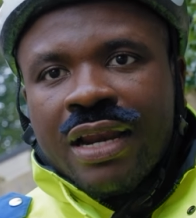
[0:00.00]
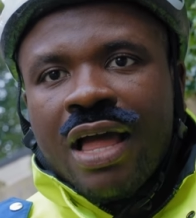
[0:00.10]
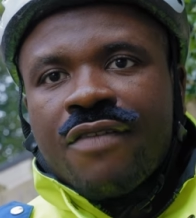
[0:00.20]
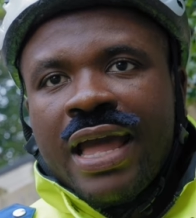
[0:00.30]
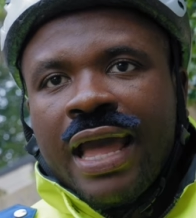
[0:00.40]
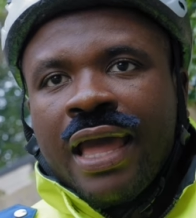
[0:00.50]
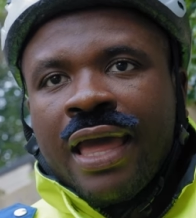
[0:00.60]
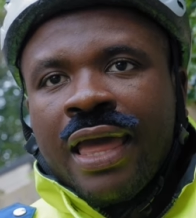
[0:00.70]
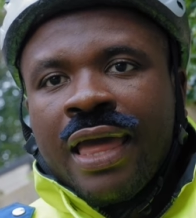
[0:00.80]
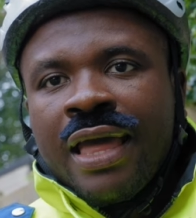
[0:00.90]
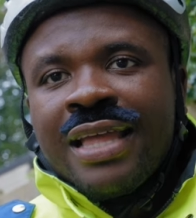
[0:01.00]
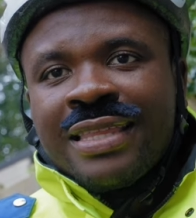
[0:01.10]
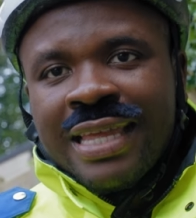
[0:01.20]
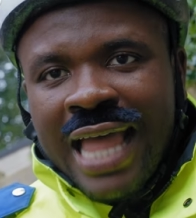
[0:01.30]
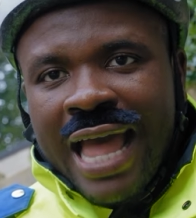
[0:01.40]
clover hair.
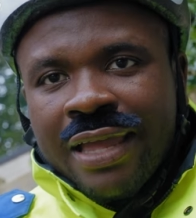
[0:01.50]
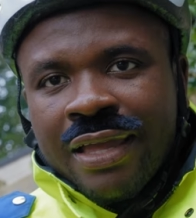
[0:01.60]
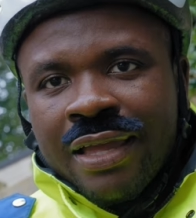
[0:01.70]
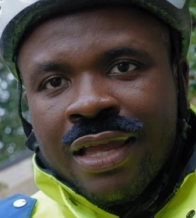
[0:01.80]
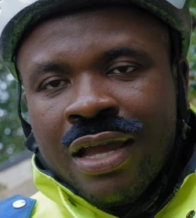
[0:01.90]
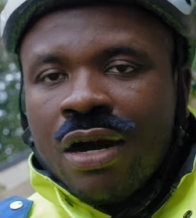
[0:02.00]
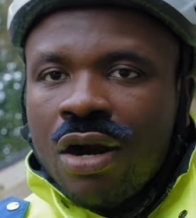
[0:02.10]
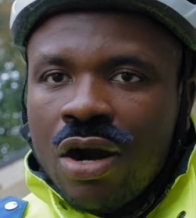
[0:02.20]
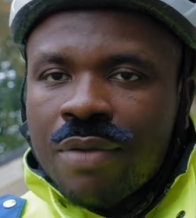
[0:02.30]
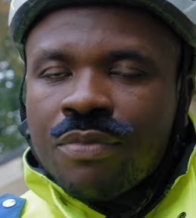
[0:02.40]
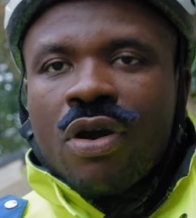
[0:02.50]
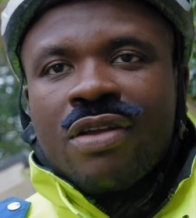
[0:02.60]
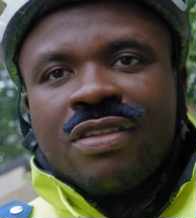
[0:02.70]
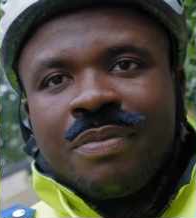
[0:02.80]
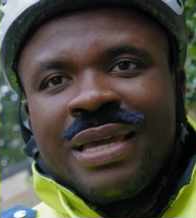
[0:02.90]
Today, I'm
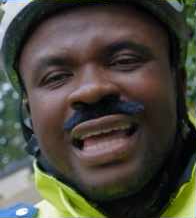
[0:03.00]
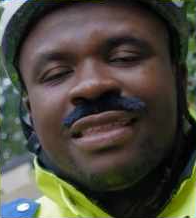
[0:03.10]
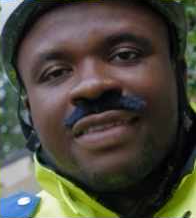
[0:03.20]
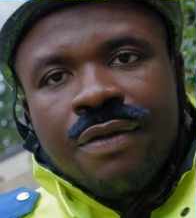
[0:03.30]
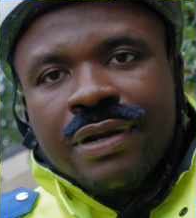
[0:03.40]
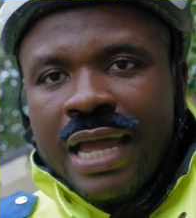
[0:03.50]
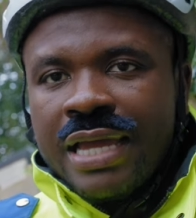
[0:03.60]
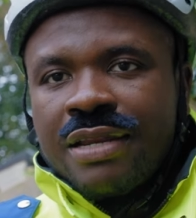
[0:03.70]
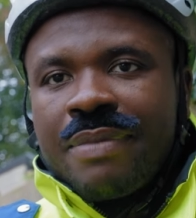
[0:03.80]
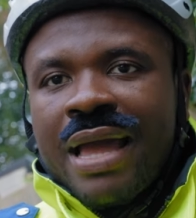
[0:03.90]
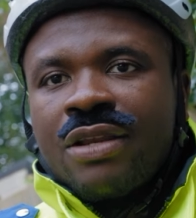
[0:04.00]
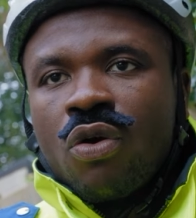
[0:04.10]
going to be interrogating a man